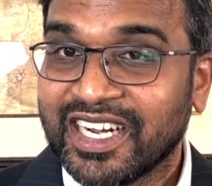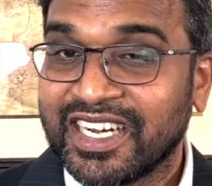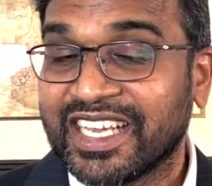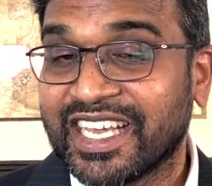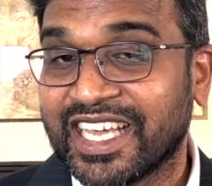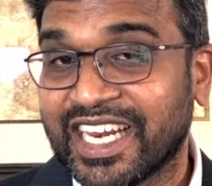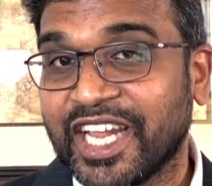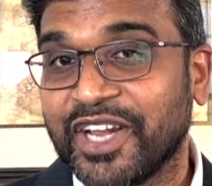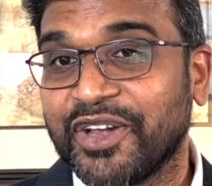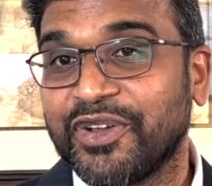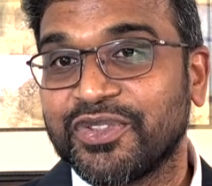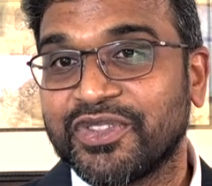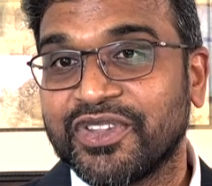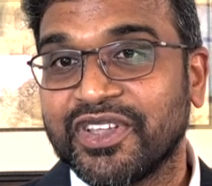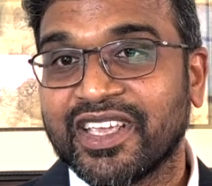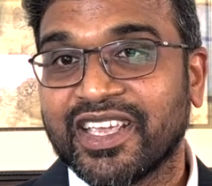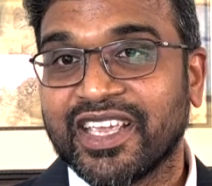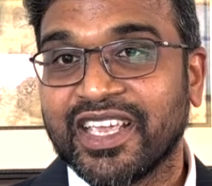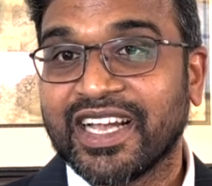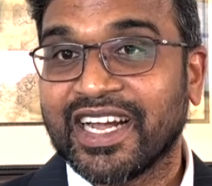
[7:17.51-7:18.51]
and creative
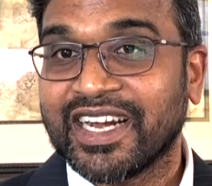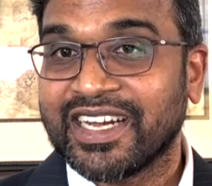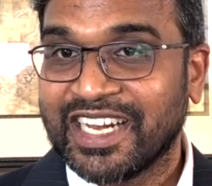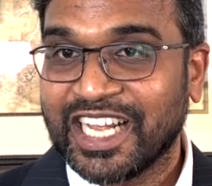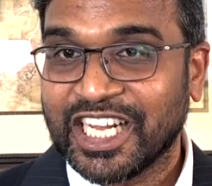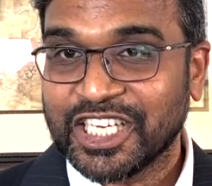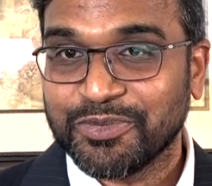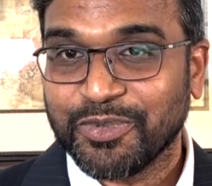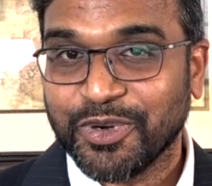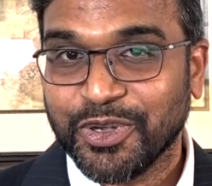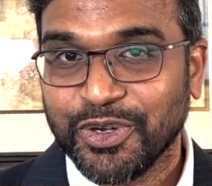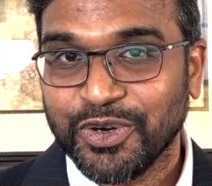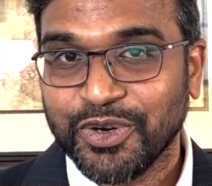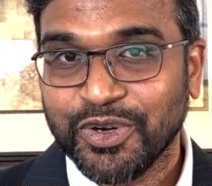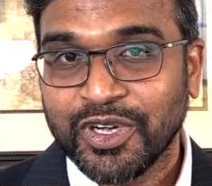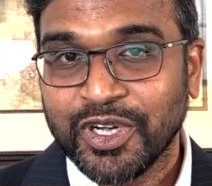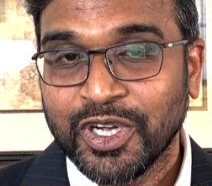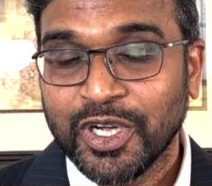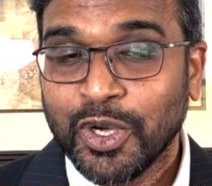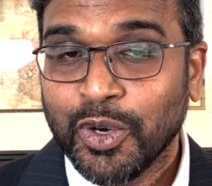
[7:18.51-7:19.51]
thinking at NashBio